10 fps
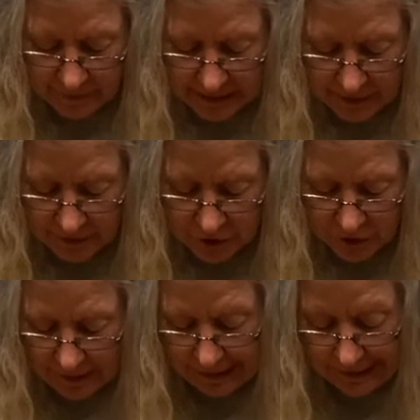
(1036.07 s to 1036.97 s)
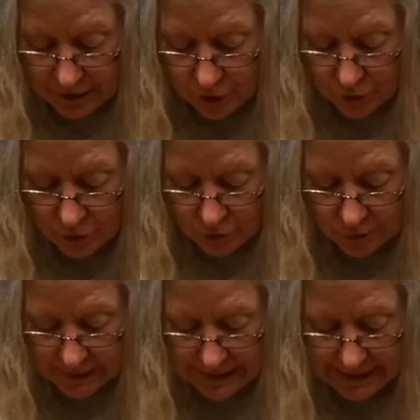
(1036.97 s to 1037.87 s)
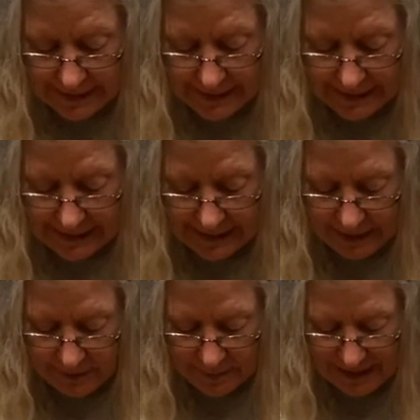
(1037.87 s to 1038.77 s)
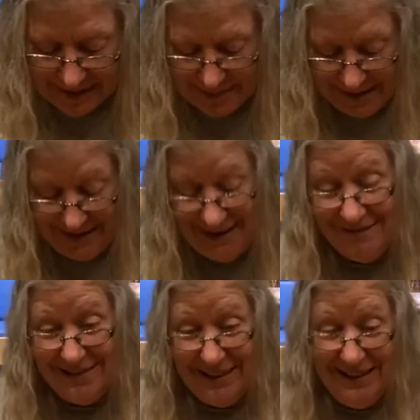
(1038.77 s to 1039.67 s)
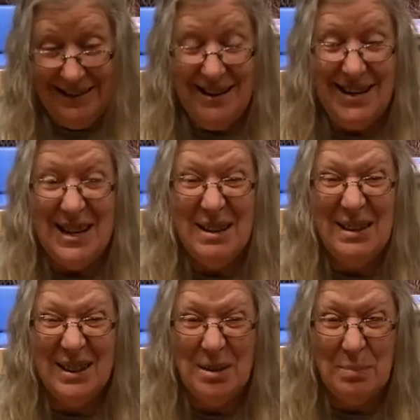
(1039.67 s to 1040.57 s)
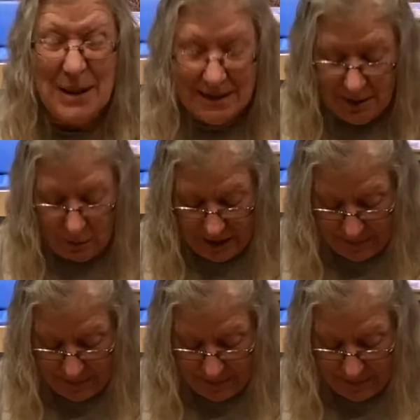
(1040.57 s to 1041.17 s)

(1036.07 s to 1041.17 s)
given you, I know you're going to say, well, Miss Mary, that's a really tiny little piece of white